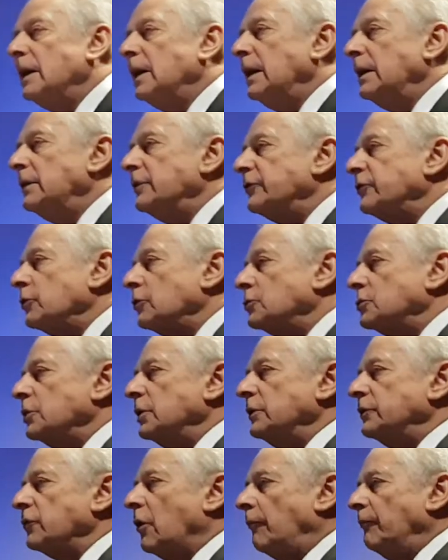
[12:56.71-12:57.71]
needy
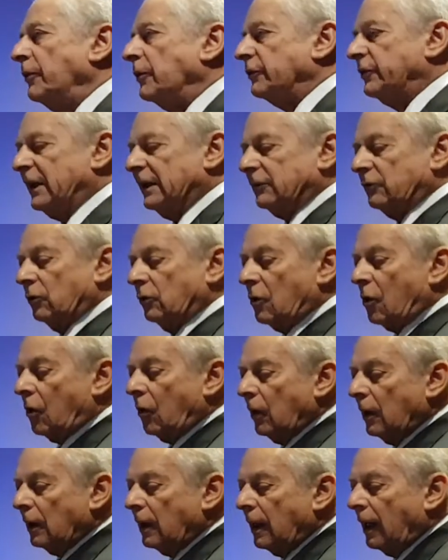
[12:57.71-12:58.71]
surgery is obvious, he has to go.